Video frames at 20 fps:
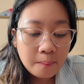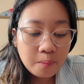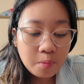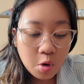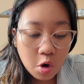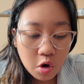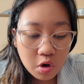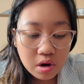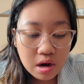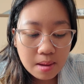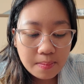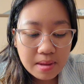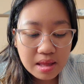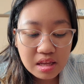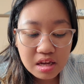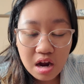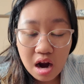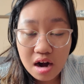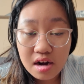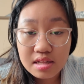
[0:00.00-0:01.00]
program
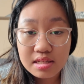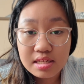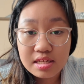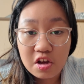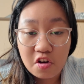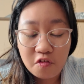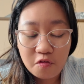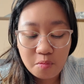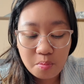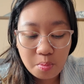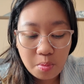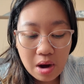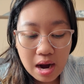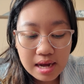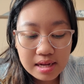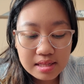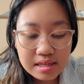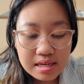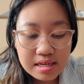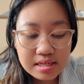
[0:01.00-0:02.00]
and currency of
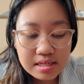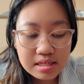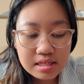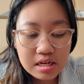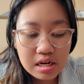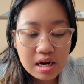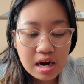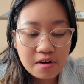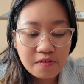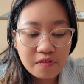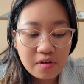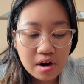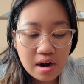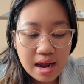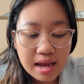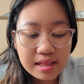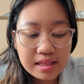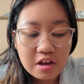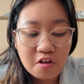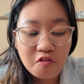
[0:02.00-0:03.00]
practice, there are a
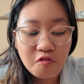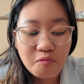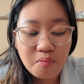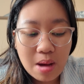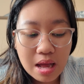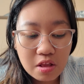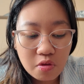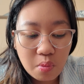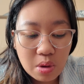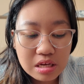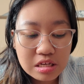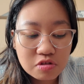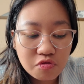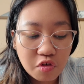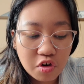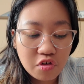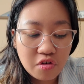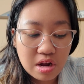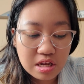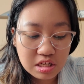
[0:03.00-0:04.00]
variety of pathways
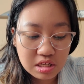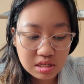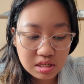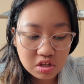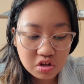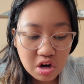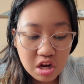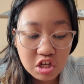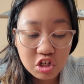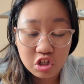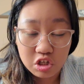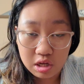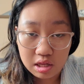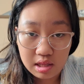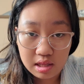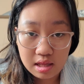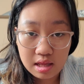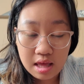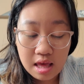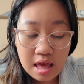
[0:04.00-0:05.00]
for
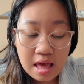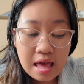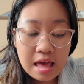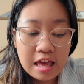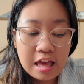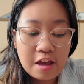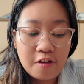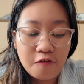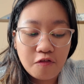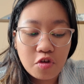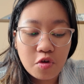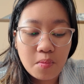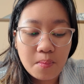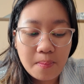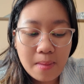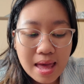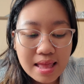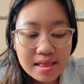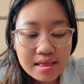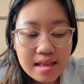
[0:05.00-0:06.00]
registration. If you
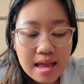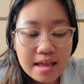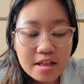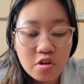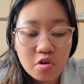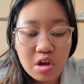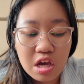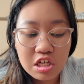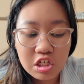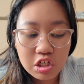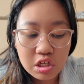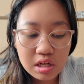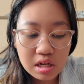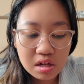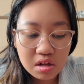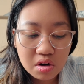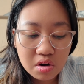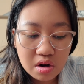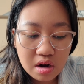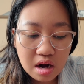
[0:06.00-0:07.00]
met the
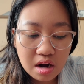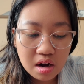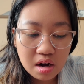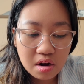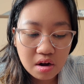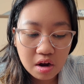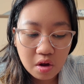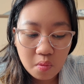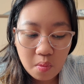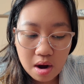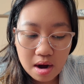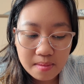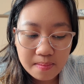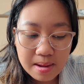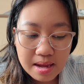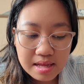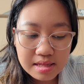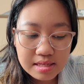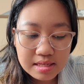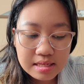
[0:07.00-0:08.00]
educational
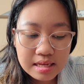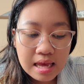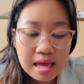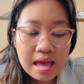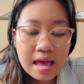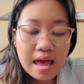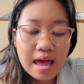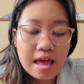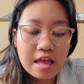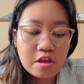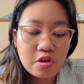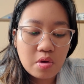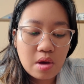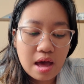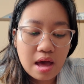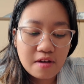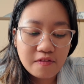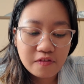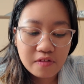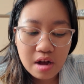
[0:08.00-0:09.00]
requirements and you
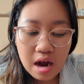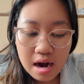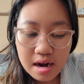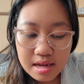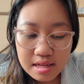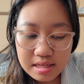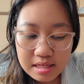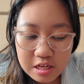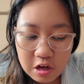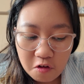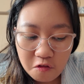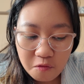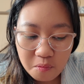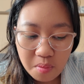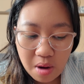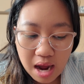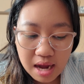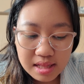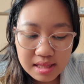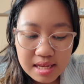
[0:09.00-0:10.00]
have currency of
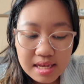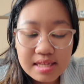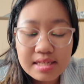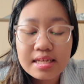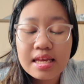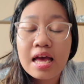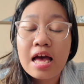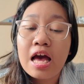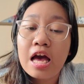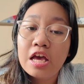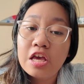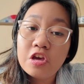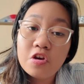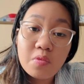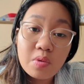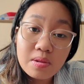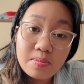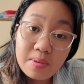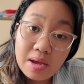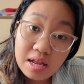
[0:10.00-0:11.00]
practice, you
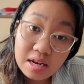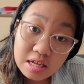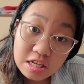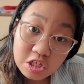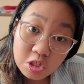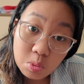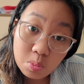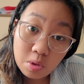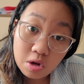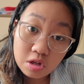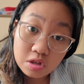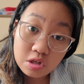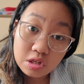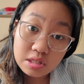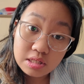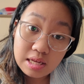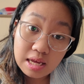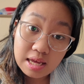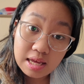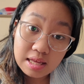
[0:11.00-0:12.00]
will be eligible to
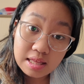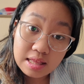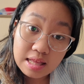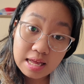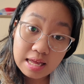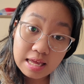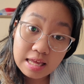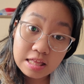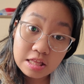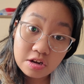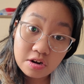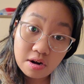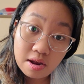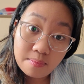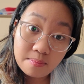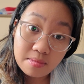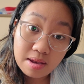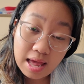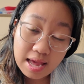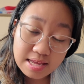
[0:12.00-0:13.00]
take the
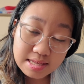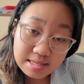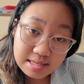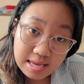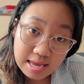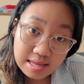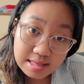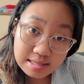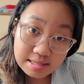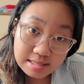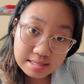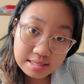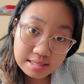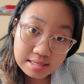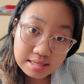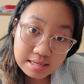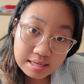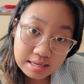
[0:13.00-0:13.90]
interim license.